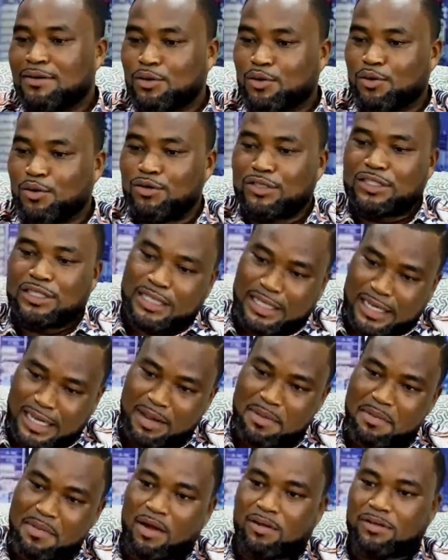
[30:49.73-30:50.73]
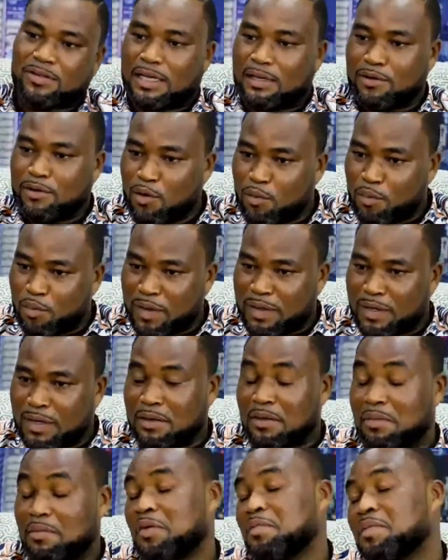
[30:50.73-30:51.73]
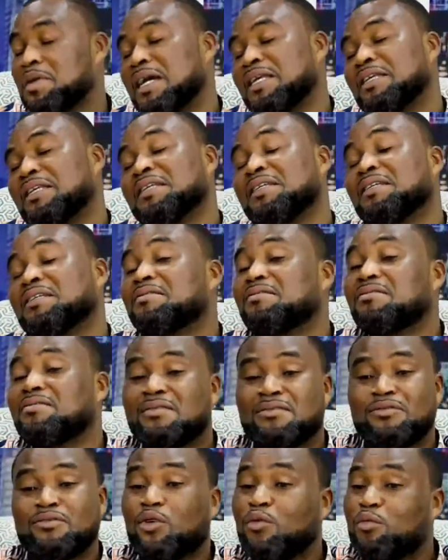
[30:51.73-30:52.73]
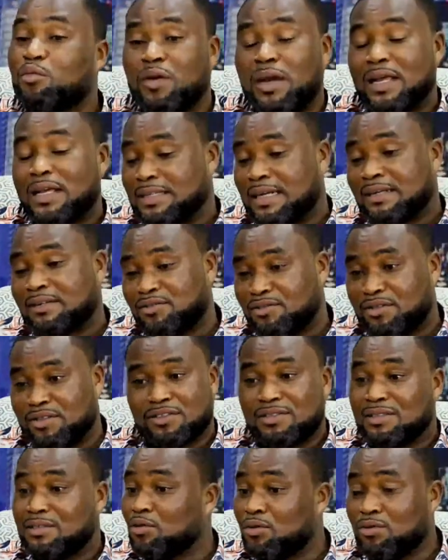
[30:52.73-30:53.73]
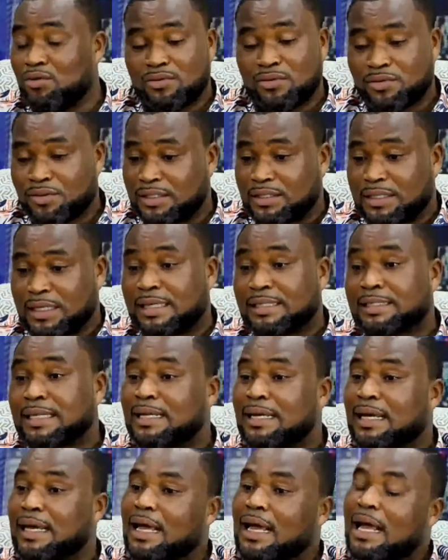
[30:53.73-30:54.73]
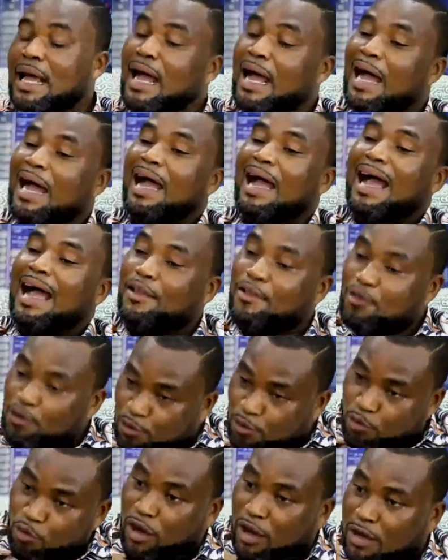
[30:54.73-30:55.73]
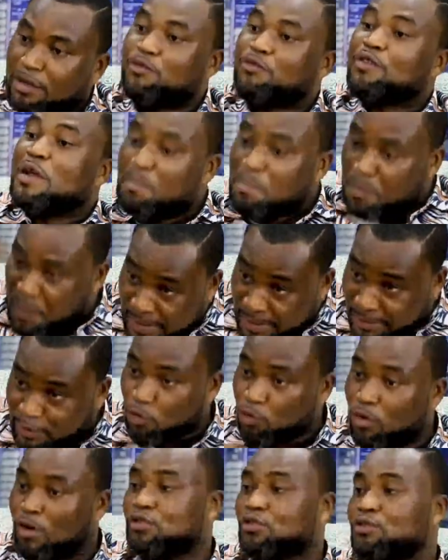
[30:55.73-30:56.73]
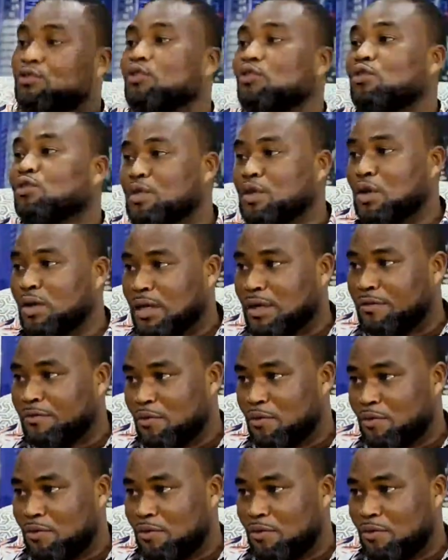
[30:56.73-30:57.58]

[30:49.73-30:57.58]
So she came out and opened the door. Mommy, I didn't, no pleasantries, no greeting. I said, ah, are you, repeat what you told me on the